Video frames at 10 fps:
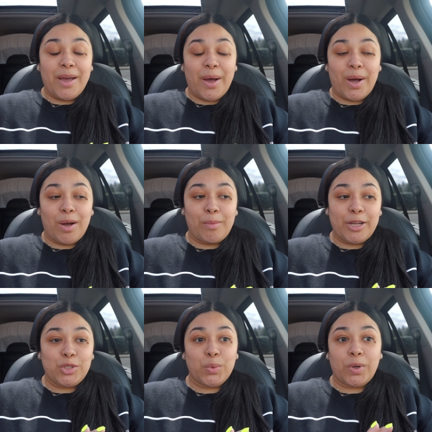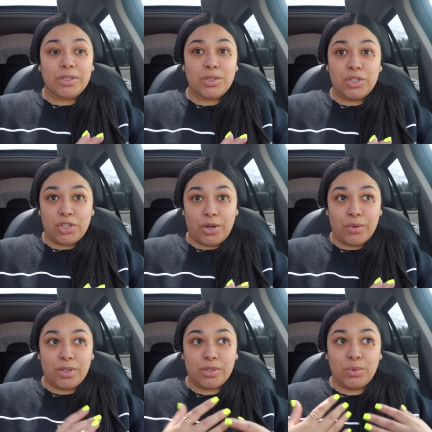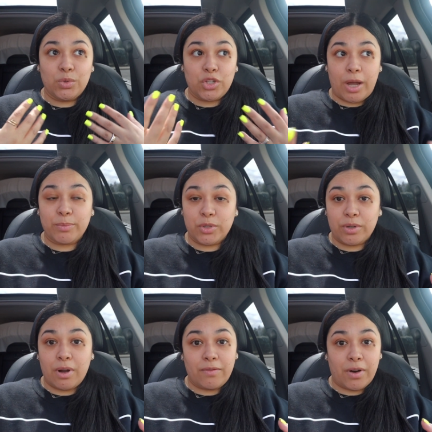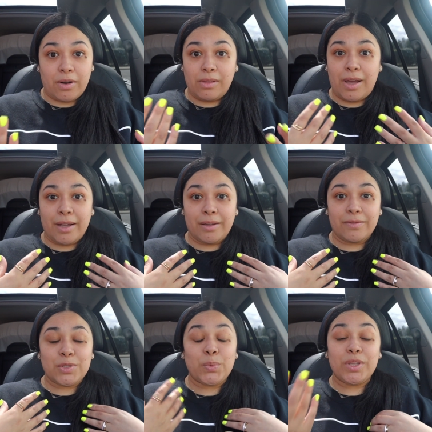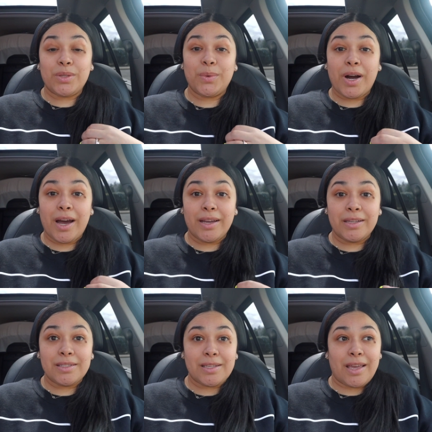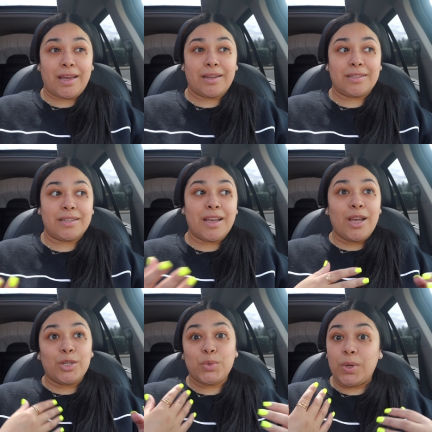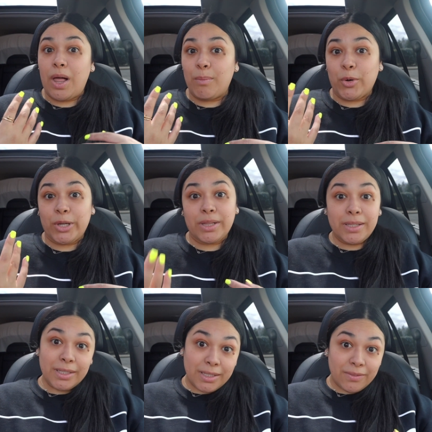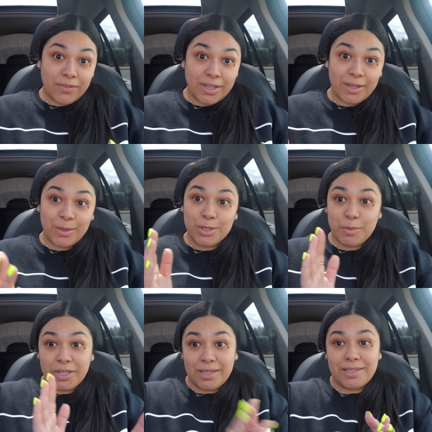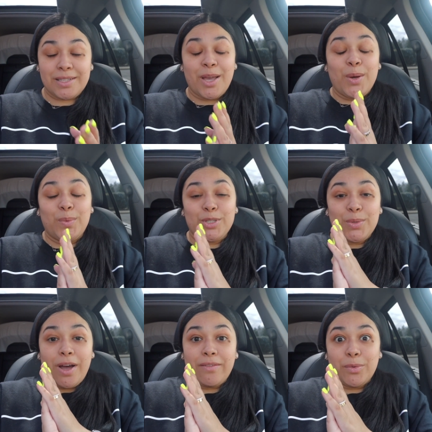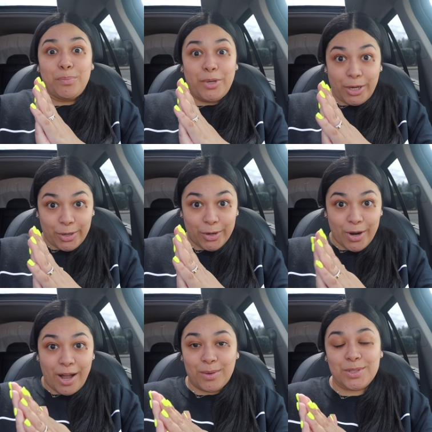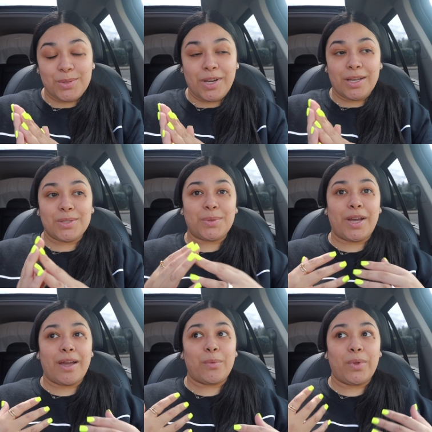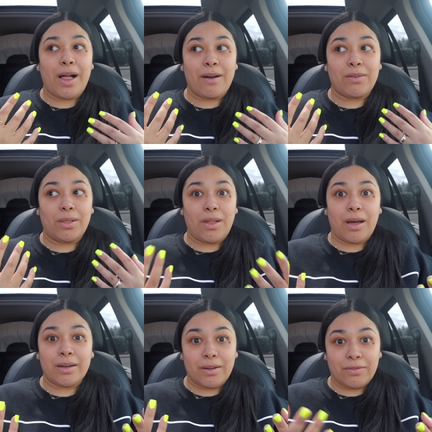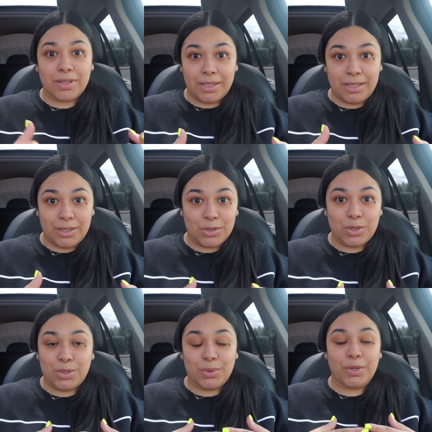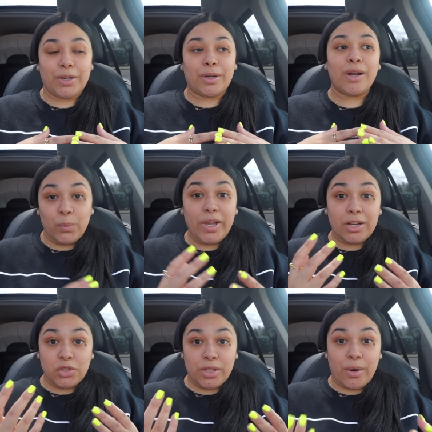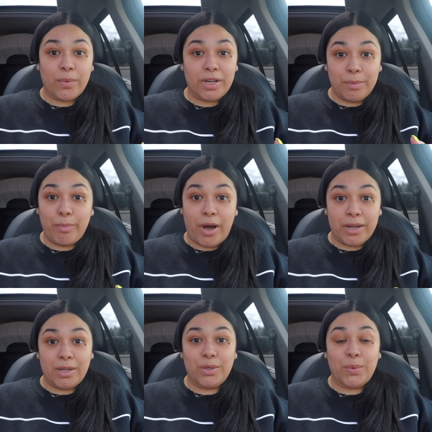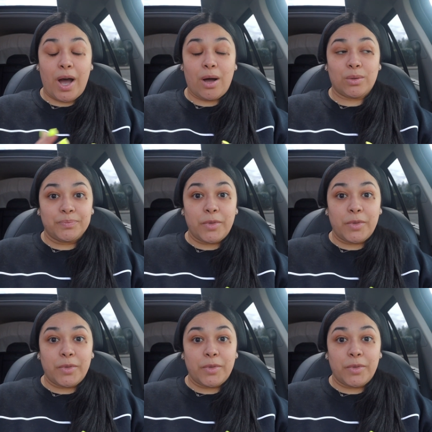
Um, I do want to share this new chapter of our lives with you guys and do a lot more cleaning videos, because we do have a bigger house, you guys, so I will have a lot of cleaning to do here. We actually already bought a new house.